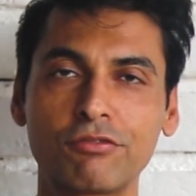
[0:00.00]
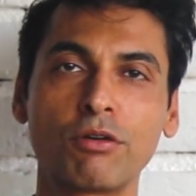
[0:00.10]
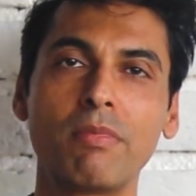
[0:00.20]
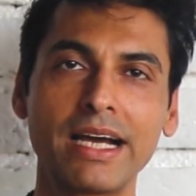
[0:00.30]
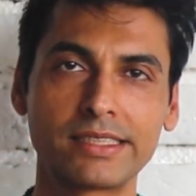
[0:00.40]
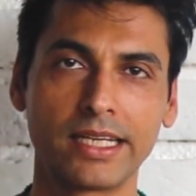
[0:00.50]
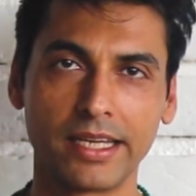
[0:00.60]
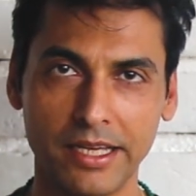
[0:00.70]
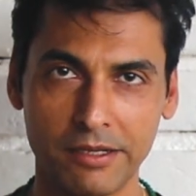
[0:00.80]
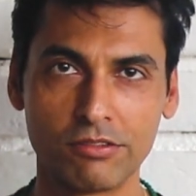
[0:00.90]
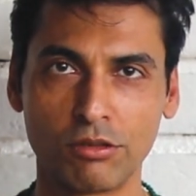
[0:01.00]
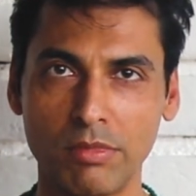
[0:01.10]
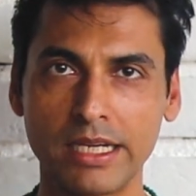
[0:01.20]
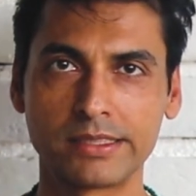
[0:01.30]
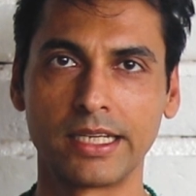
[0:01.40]
from my side,
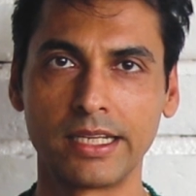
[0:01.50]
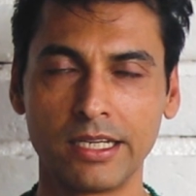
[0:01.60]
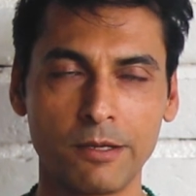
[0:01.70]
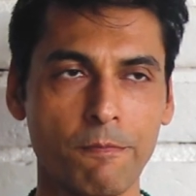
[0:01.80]
from my side.